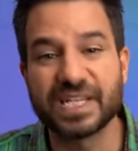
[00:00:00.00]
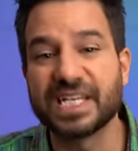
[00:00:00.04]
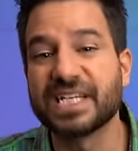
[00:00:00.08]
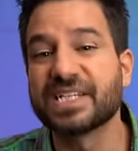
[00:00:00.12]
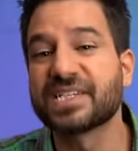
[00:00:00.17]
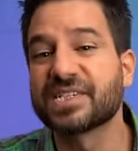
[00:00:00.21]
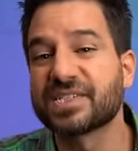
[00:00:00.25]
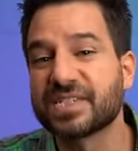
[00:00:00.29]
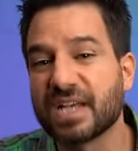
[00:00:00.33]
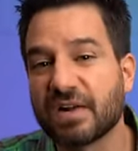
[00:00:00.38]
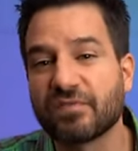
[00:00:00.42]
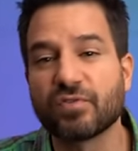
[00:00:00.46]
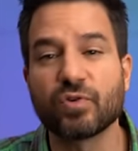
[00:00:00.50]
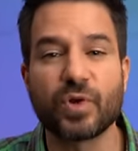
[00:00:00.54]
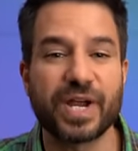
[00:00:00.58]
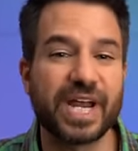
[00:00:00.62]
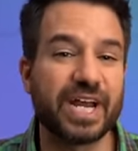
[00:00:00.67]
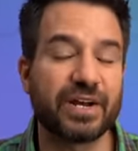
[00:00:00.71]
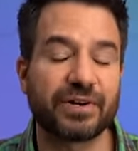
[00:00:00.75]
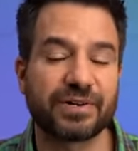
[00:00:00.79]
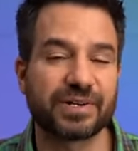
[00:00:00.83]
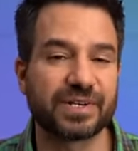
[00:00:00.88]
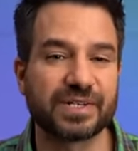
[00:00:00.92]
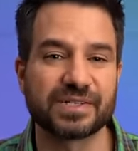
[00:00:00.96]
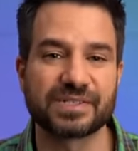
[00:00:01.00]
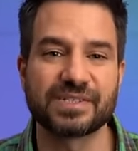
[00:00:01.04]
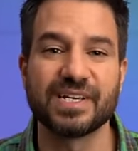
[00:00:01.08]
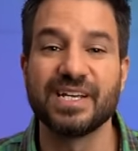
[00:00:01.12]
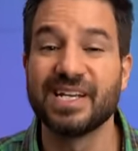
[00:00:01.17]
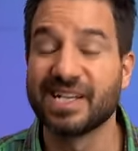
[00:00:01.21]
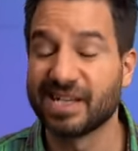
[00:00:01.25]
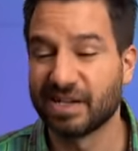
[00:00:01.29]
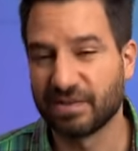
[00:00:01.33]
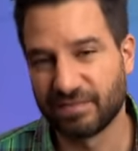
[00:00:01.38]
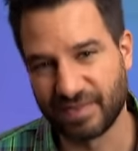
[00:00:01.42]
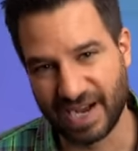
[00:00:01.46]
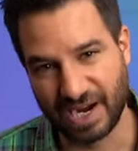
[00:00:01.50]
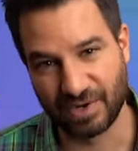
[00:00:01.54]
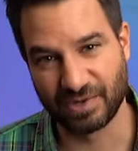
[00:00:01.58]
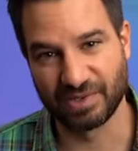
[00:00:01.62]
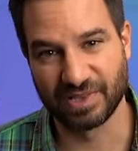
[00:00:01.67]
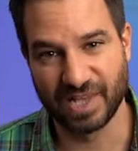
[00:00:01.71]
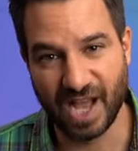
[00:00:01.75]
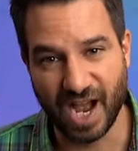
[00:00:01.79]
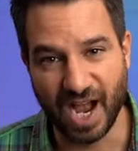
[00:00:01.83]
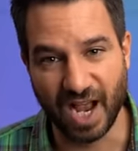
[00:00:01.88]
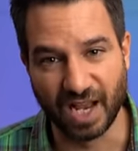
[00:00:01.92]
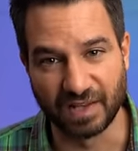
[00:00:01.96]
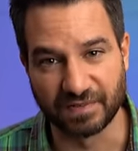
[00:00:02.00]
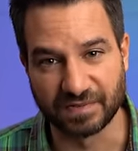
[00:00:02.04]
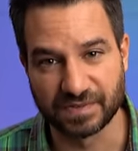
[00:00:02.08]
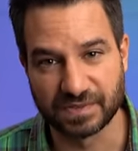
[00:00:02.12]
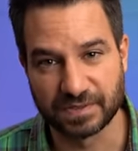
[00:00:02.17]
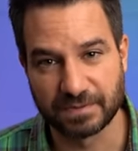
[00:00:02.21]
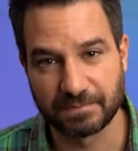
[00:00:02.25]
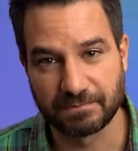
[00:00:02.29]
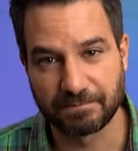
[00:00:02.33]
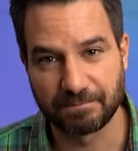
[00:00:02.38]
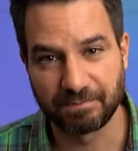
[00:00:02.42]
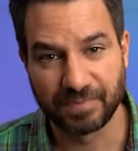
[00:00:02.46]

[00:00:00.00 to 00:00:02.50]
in several areas of our lives.